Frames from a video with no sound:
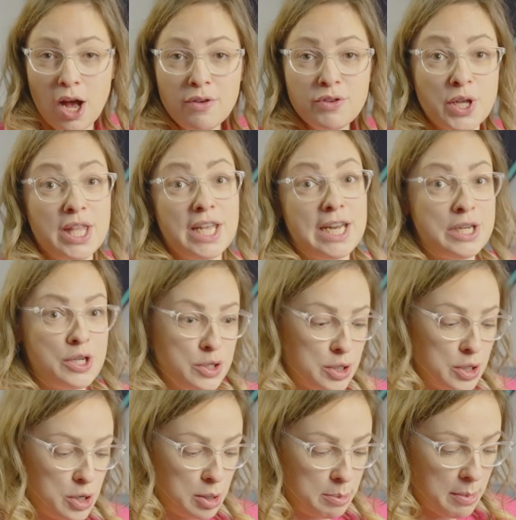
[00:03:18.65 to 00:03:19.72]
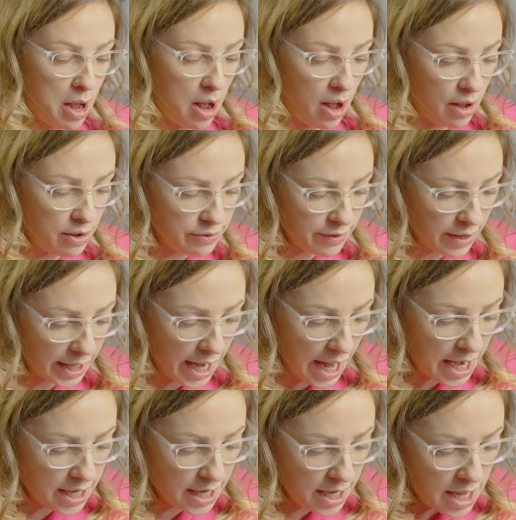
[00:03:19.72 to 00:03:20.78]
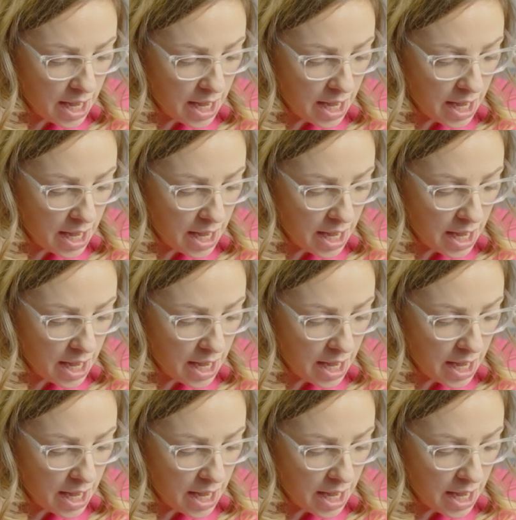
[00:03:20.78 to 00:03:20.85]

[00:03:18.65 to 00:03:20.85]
off so that it doesn't come off, okay?